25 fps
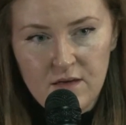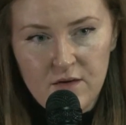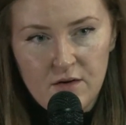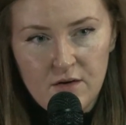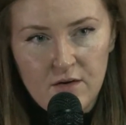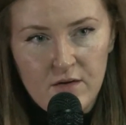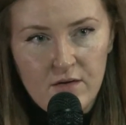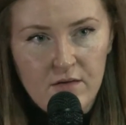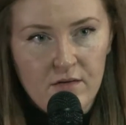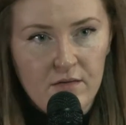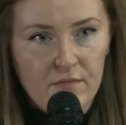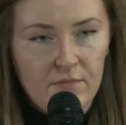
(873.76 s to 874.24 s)

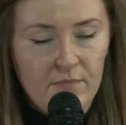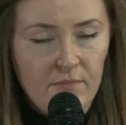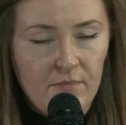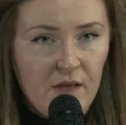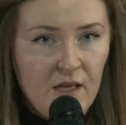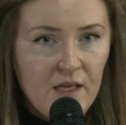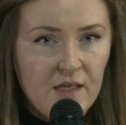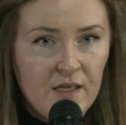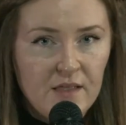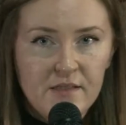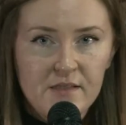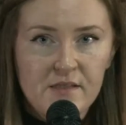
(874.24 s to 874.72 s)
there
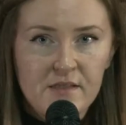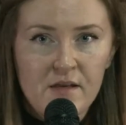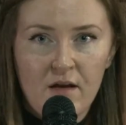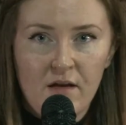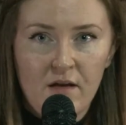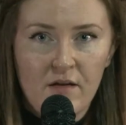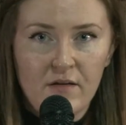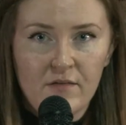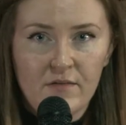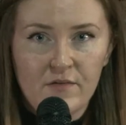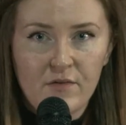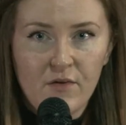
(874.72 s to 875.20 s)
is,
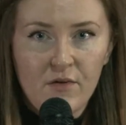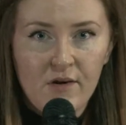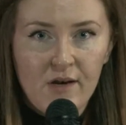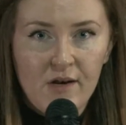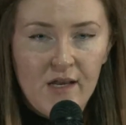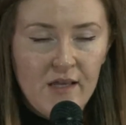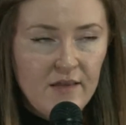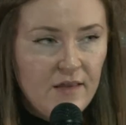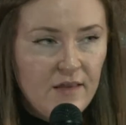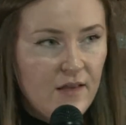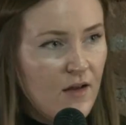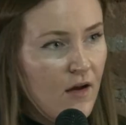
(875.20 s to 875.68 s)

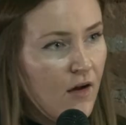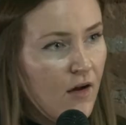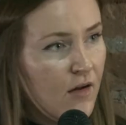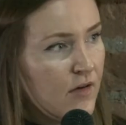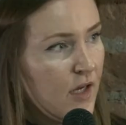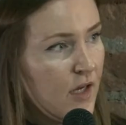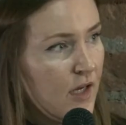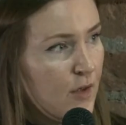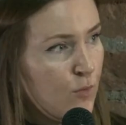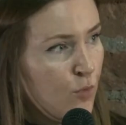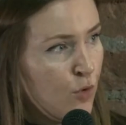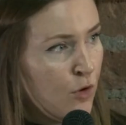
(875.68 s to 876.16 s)
certainly in the
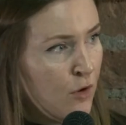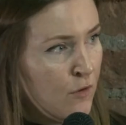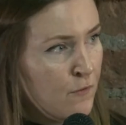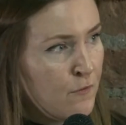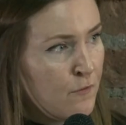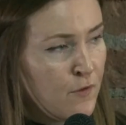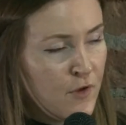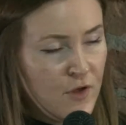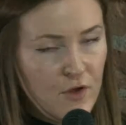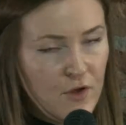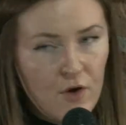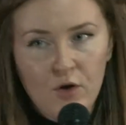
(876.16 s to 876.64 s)
online
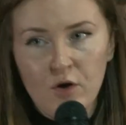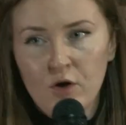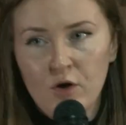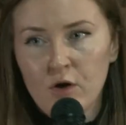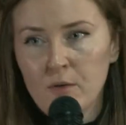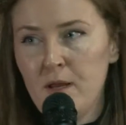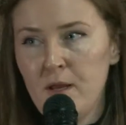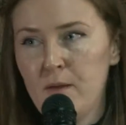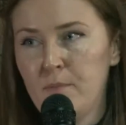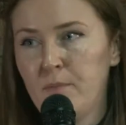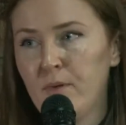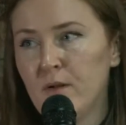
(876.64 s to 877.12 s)
world, for
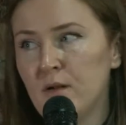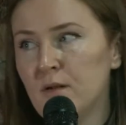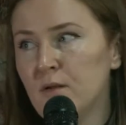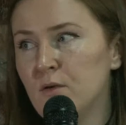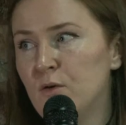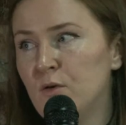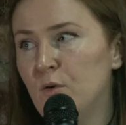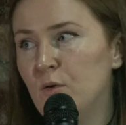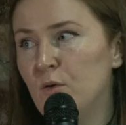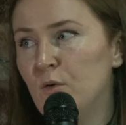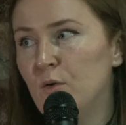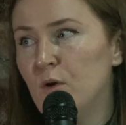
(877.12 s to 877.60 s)
younger people
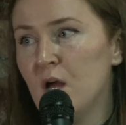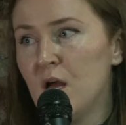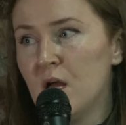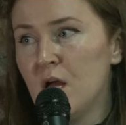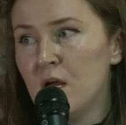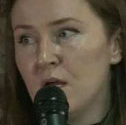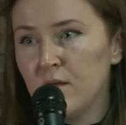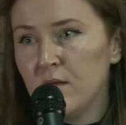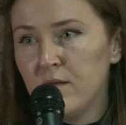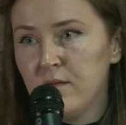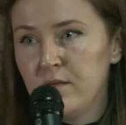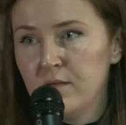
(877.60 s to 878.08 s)
who
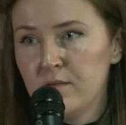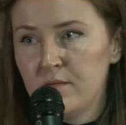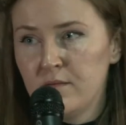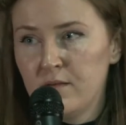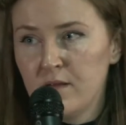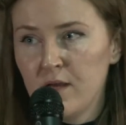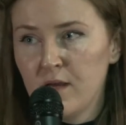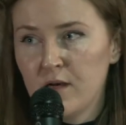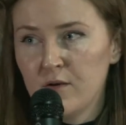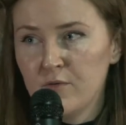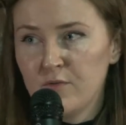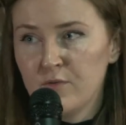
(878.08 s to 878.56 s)

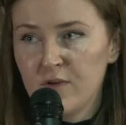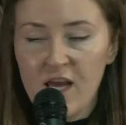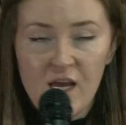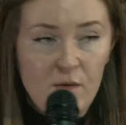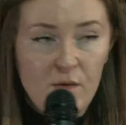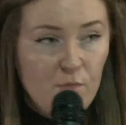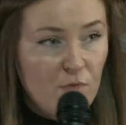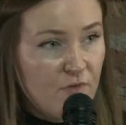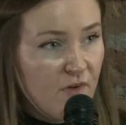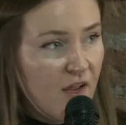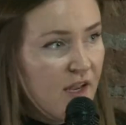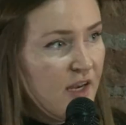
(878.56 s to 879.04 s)
kind of
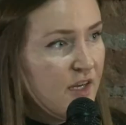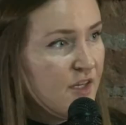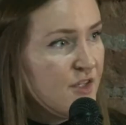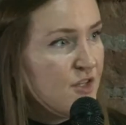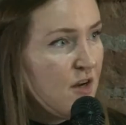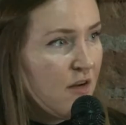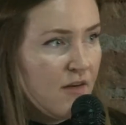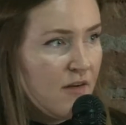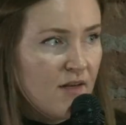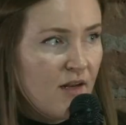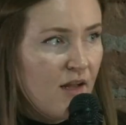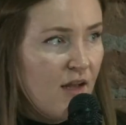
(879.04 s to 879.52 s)
came of
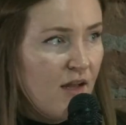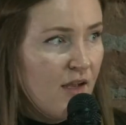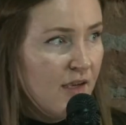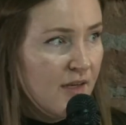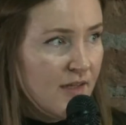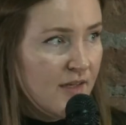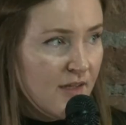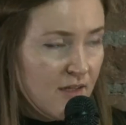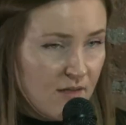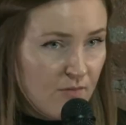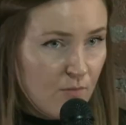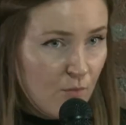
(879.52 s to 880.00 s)
age
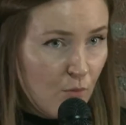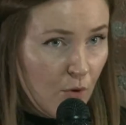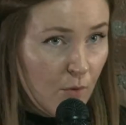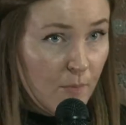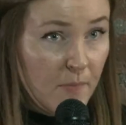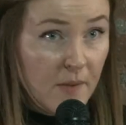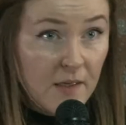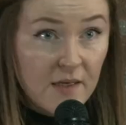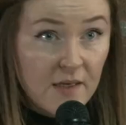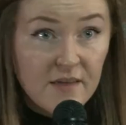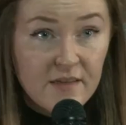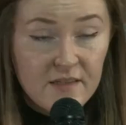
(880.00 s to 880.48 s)
online and
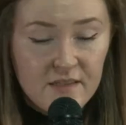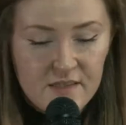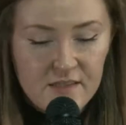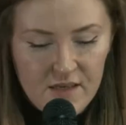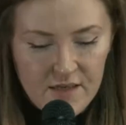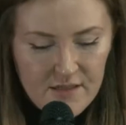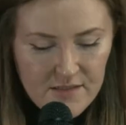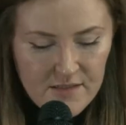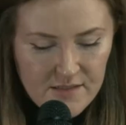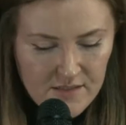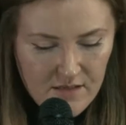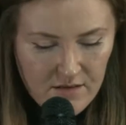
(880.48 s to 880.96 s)
were
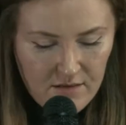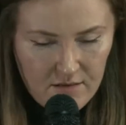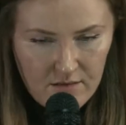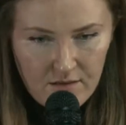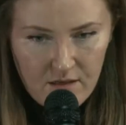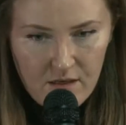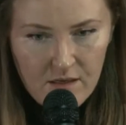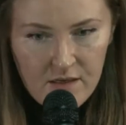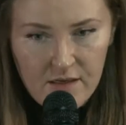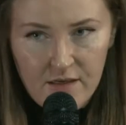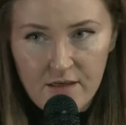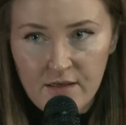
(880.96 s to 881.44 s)
politicized
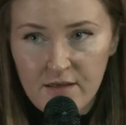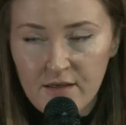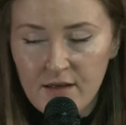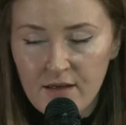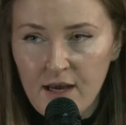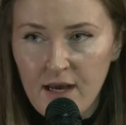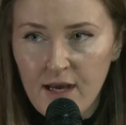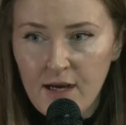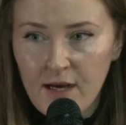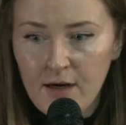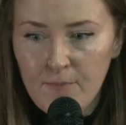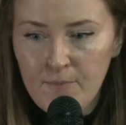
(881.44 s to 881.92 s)
online,
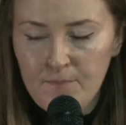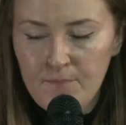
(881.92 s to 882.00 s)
